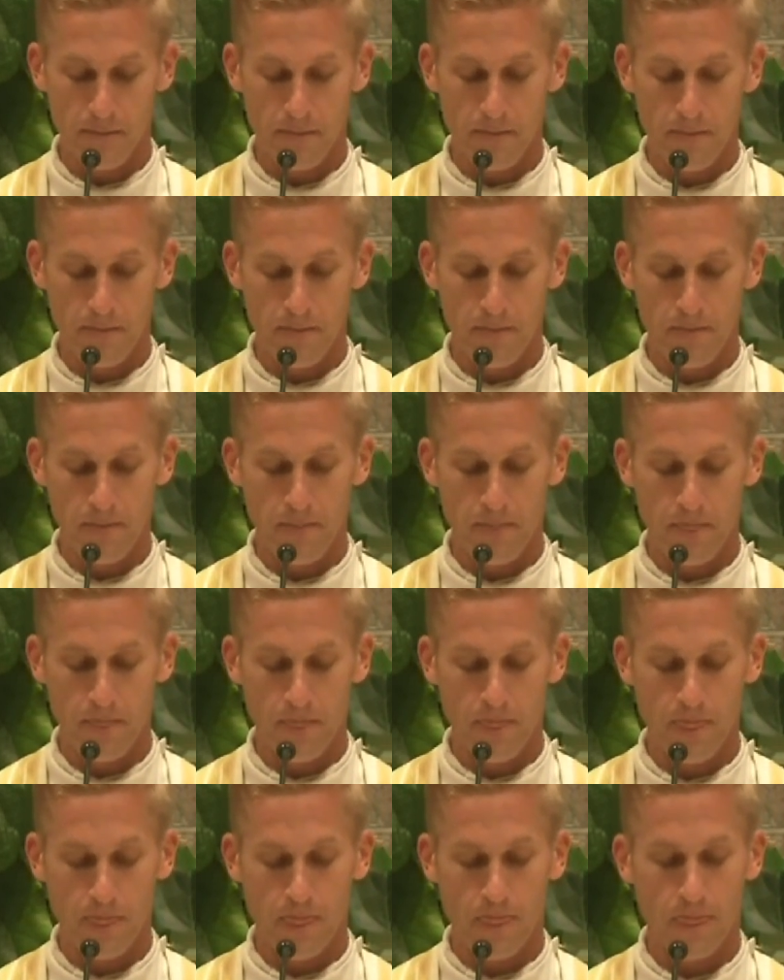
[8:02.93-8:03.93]

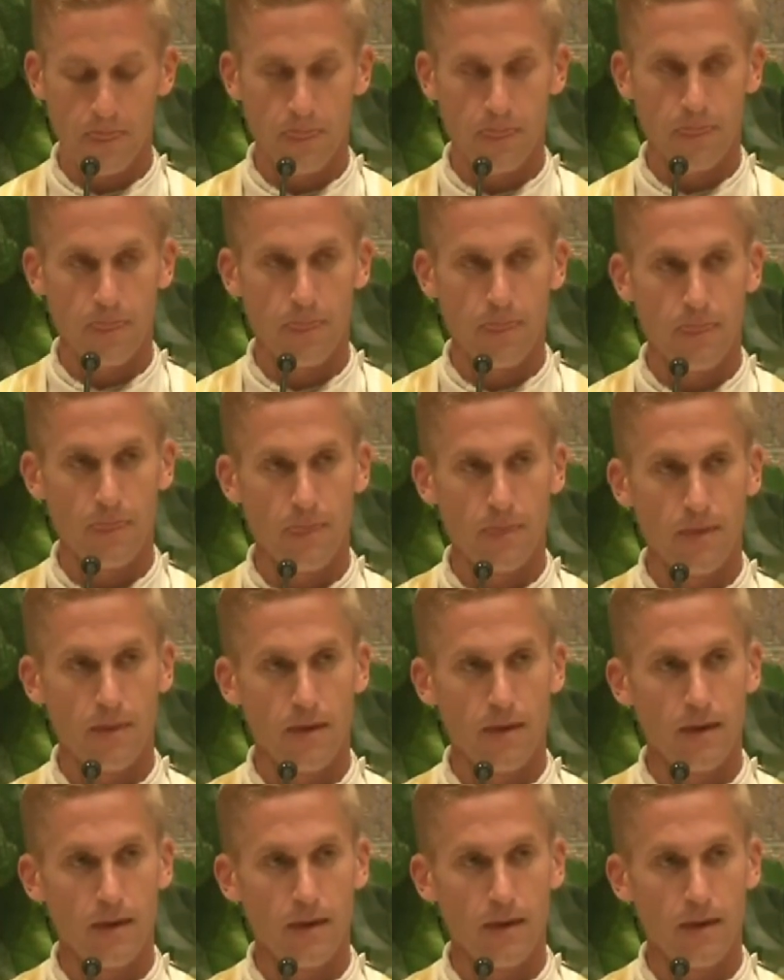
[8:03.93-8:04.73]
Nobody speaks.